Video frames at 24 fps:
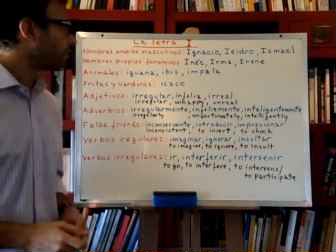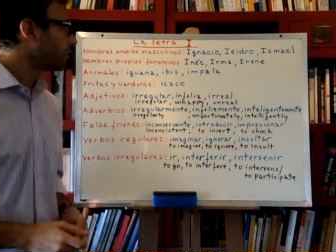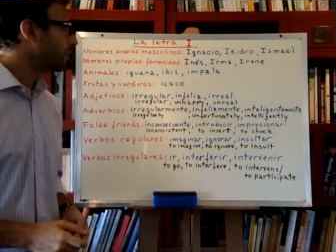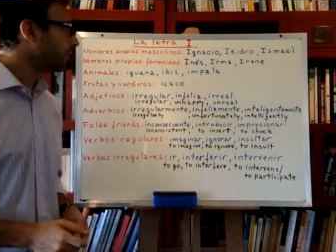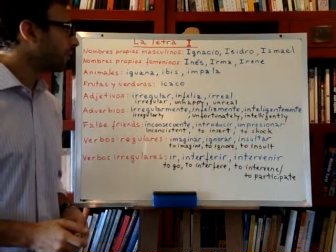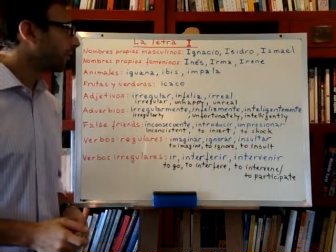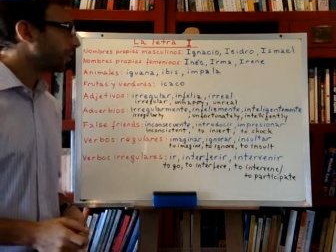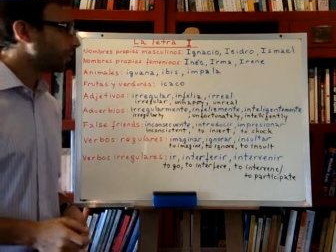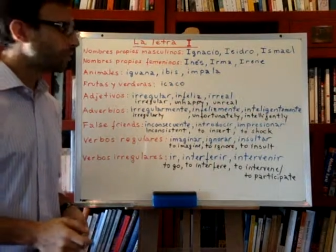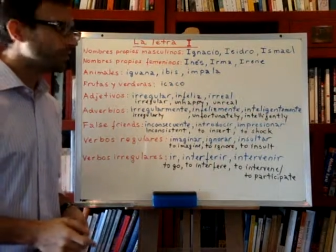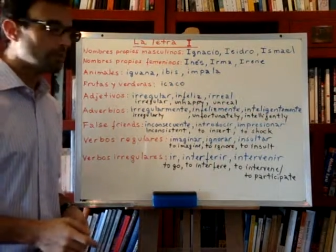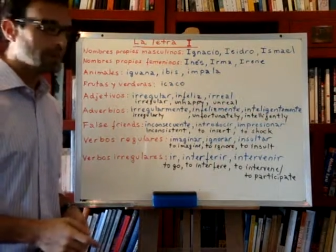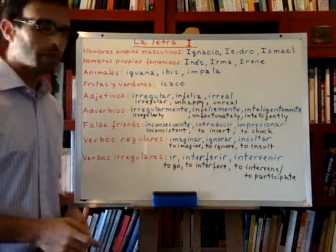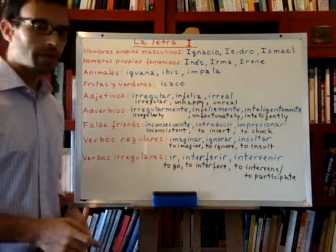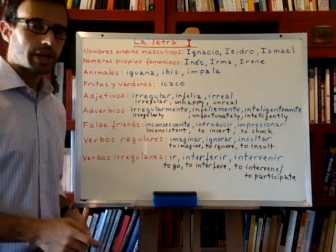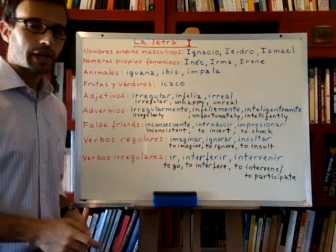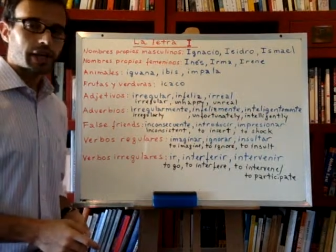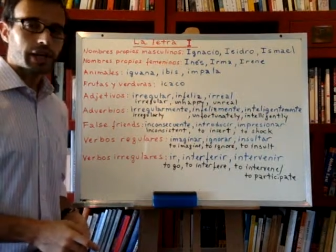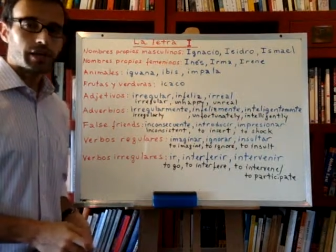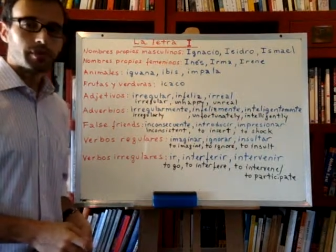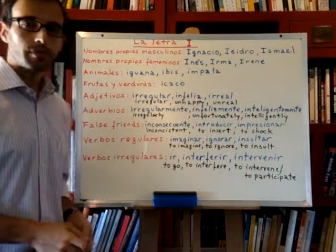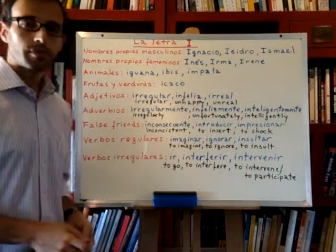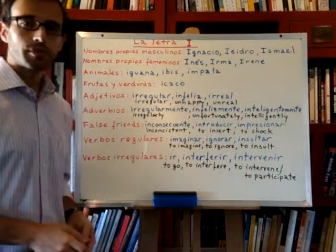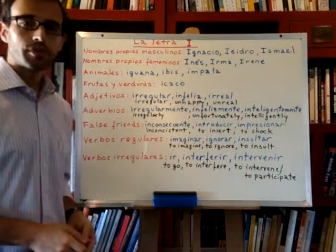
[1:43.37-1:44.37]
these three
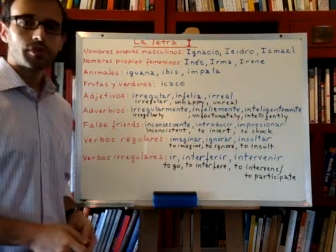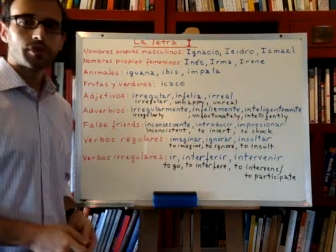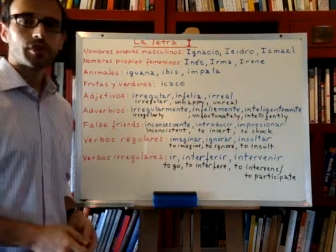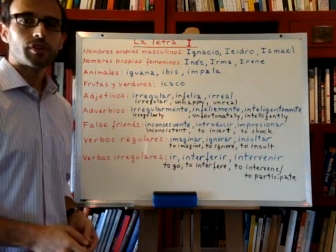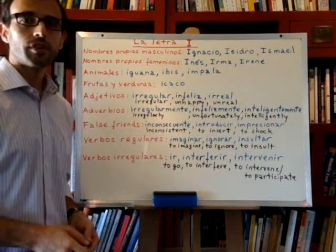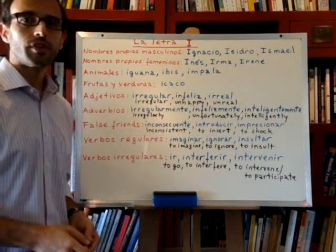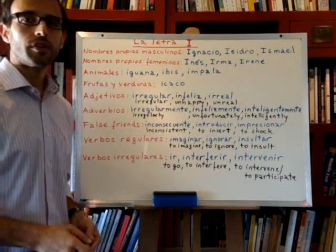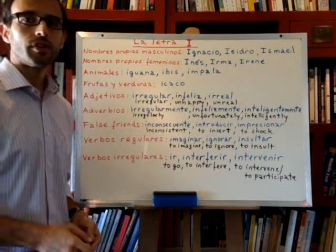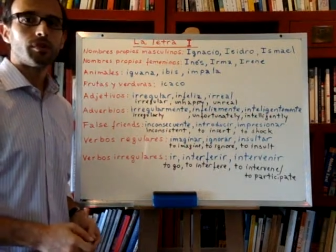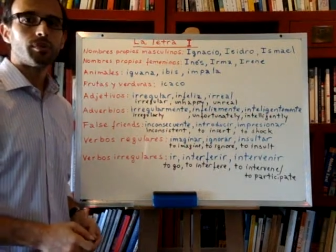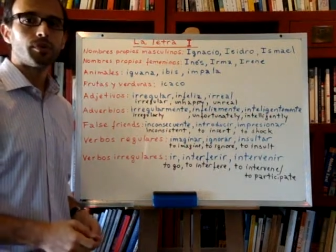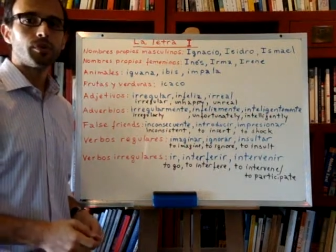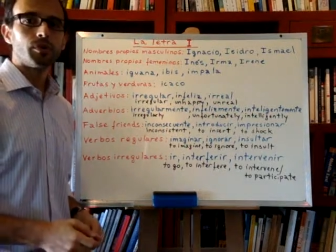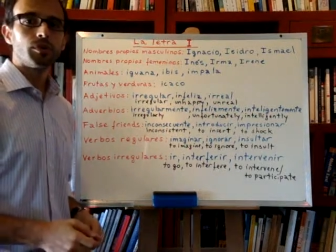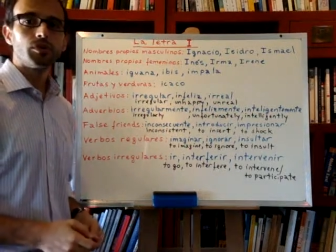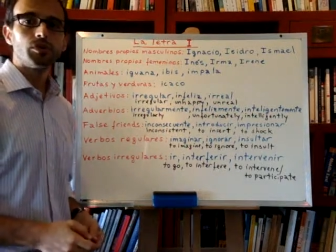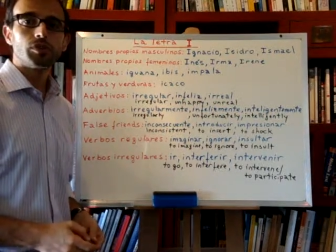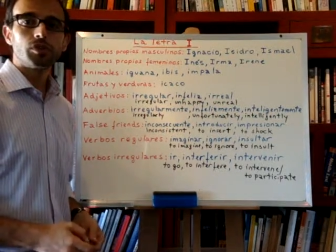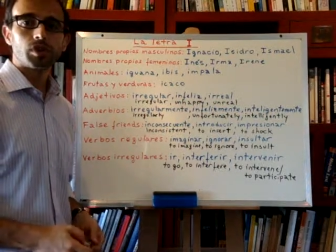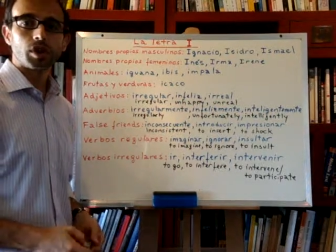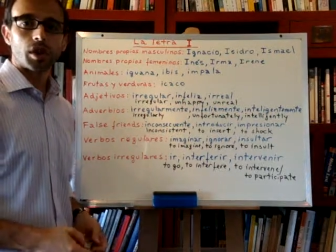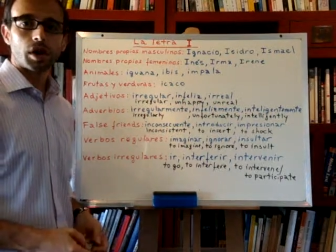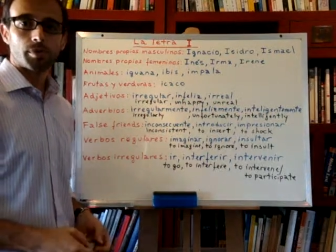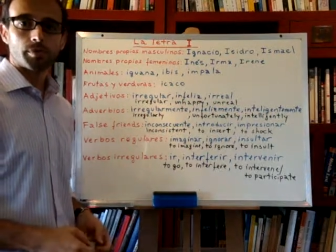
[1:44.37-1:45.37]
names, the
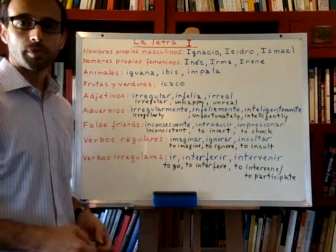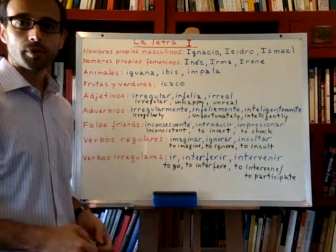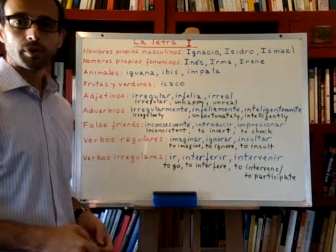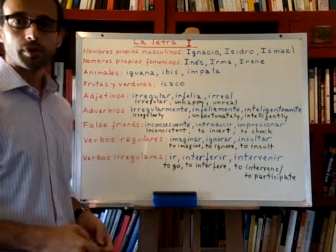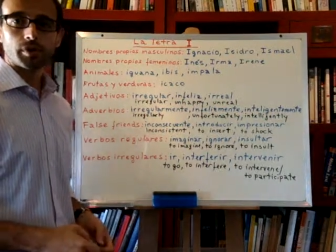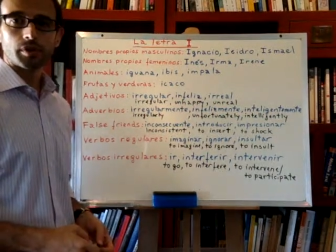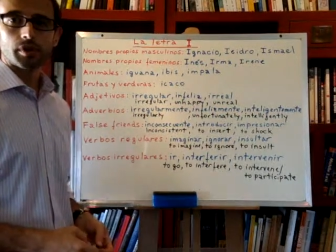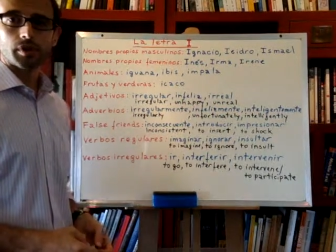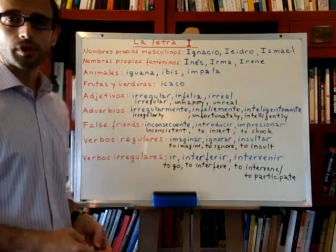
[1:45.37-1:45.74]
most common